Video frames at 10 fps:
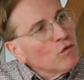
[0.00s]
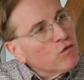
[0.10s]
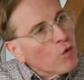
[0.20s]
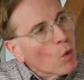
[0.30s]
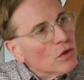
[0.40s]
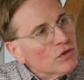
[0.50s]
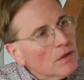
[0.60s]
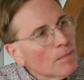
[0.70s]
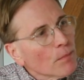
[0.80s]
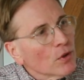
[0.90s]
you
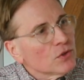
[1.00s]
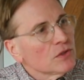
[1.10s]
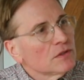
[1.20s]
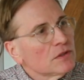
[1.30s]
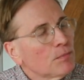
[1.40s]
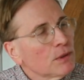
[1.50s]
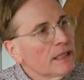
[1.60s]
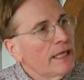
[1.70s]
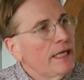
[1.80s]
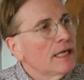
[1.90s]
force a person to
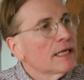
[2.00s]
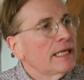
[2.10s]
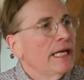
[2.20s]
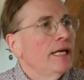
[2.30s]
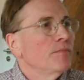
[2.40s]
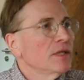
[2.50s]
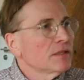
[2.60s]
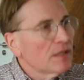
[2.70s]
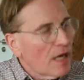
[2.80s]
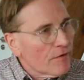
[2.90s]
play a game
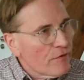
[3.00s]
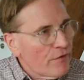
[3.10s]
that's not